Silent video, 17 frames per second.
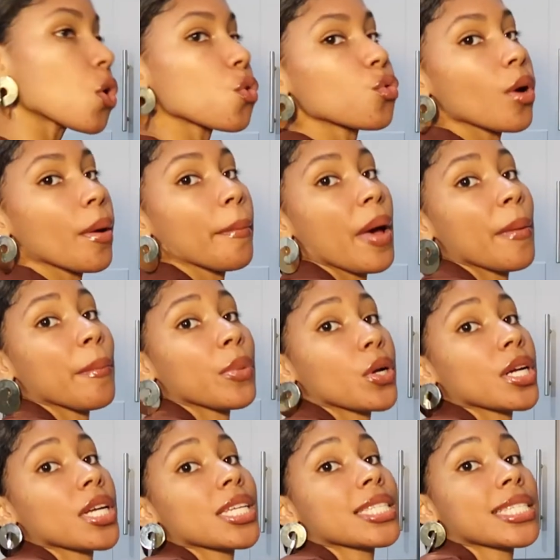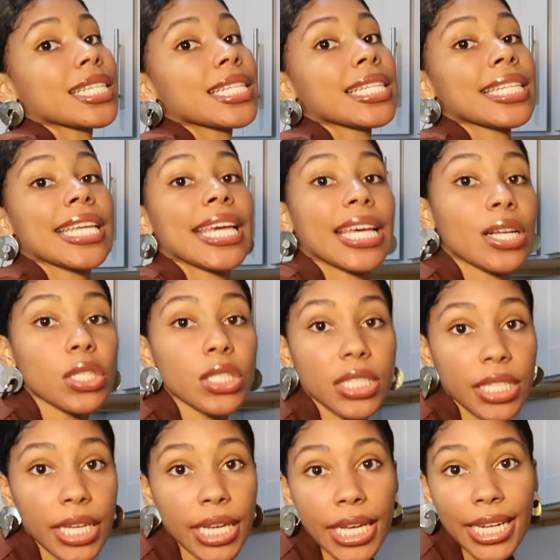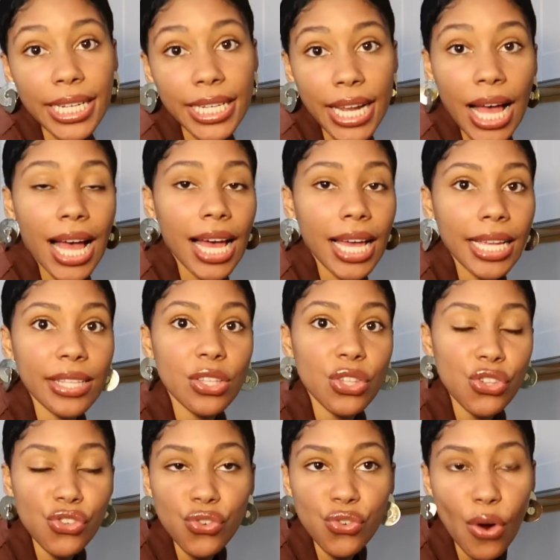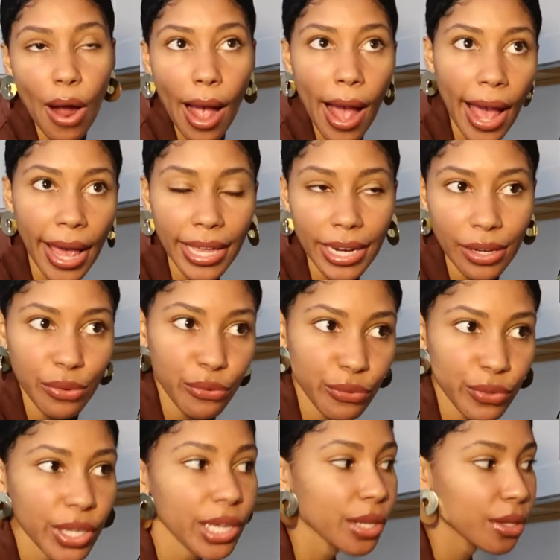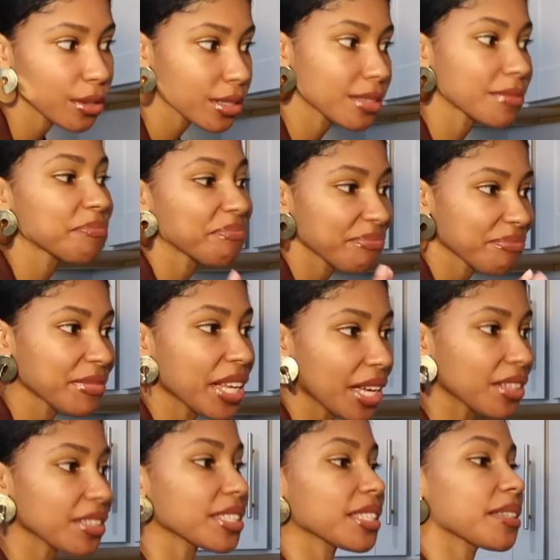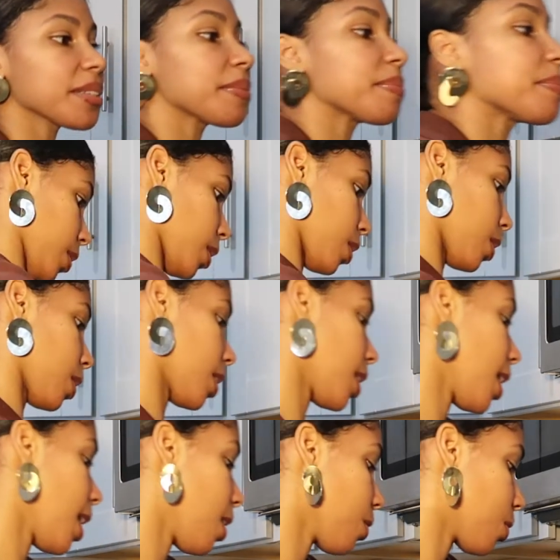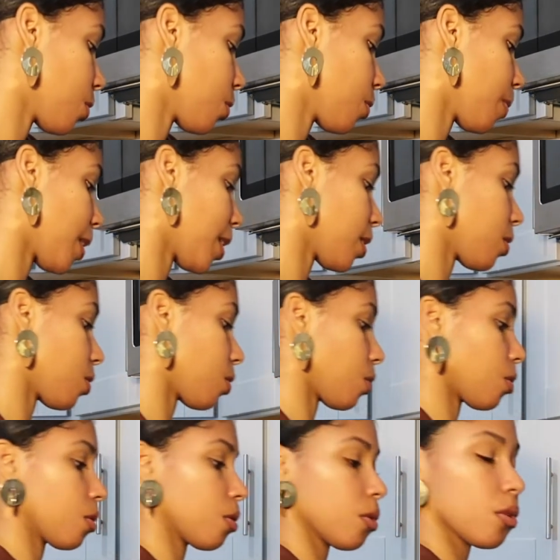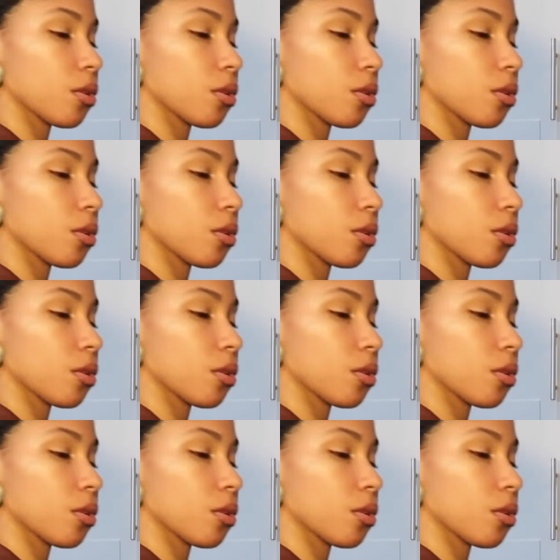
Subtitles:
Remember, it's nailed it, not tried and failed. Nailed it. Look at how cute my little